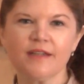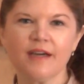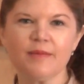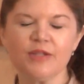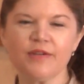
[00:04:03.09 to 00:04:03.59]

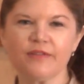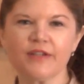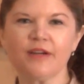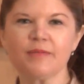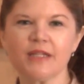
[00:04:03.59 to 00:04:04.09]
I mean, you never
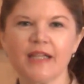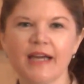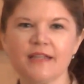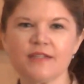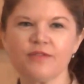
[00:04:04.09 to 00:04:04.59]
come to
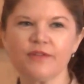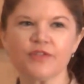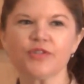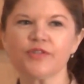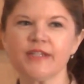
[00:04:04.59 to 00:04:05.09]
class, you
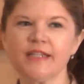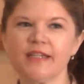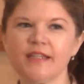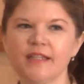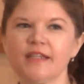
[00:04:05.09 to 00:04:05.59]
never turn in
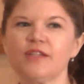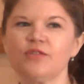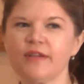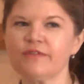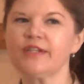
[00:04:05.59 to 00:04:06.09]
anything, and you
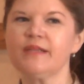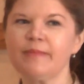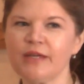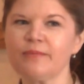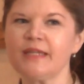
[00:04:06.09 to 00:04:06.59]
never
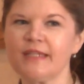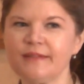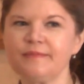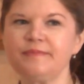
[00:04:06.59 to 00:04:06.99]
email me.